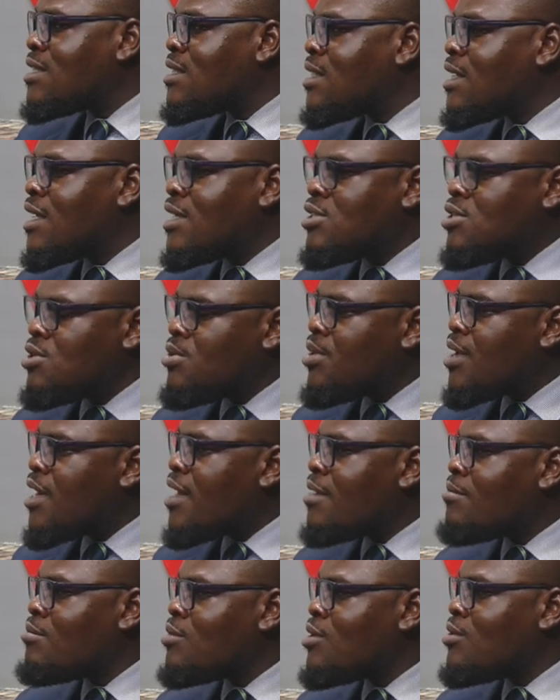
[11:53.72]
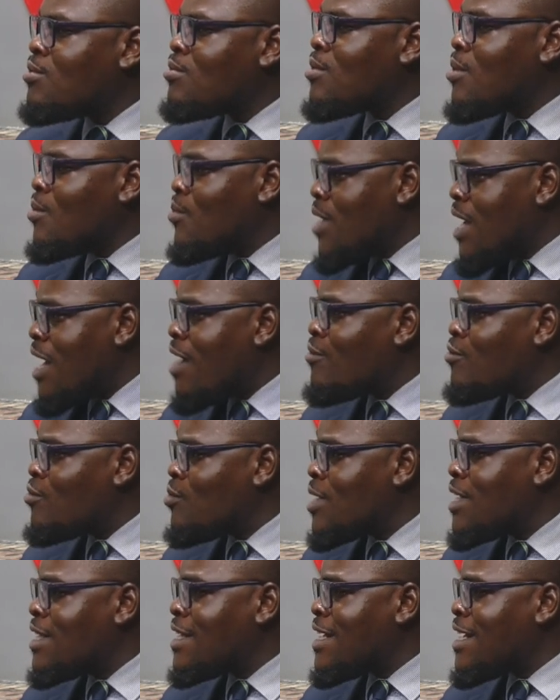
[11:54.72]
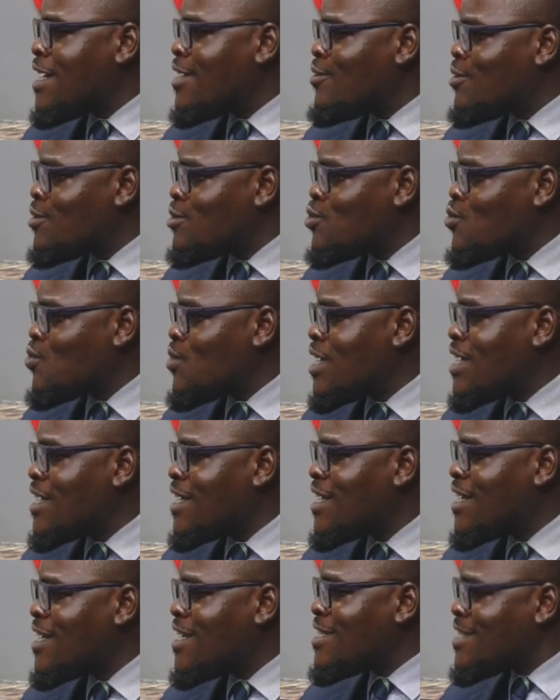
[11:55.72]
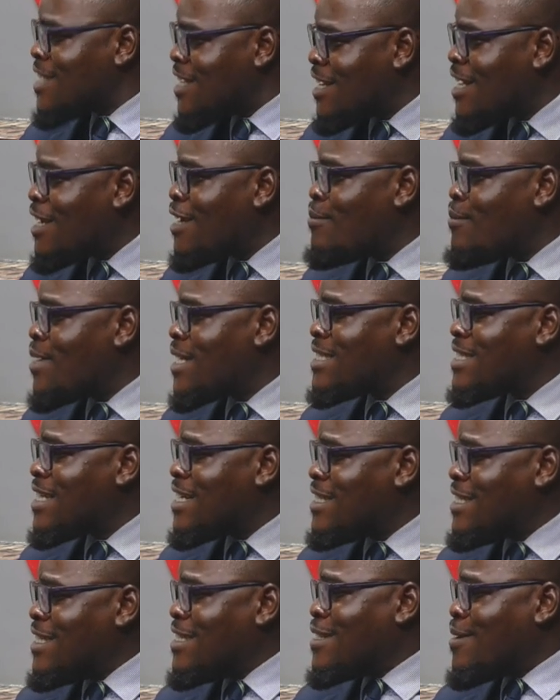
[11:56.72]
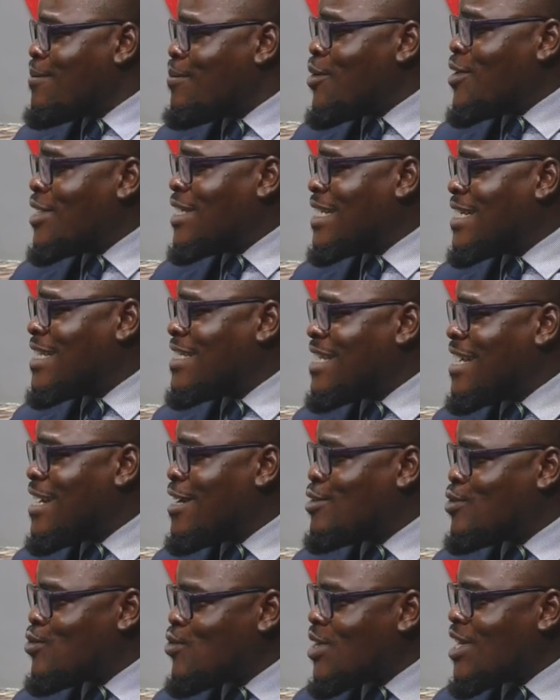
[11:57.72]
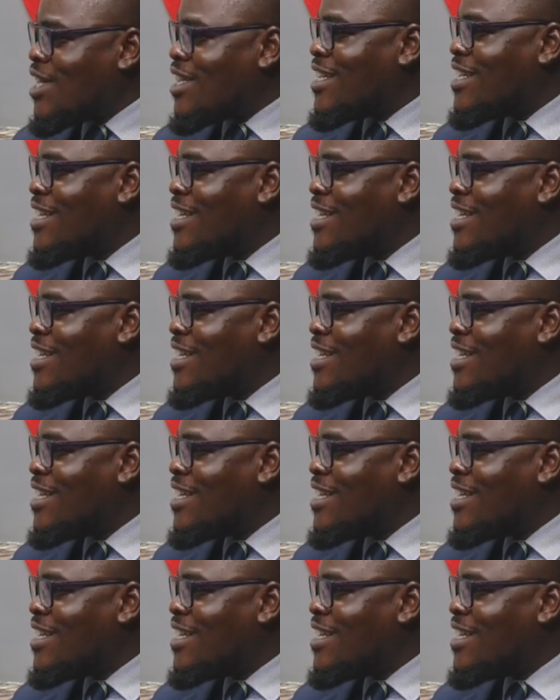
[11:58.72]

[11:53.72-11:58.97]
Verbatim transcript: in Nigeria? I mean, we have wind here, don't we? It's an element that is abundant here as well.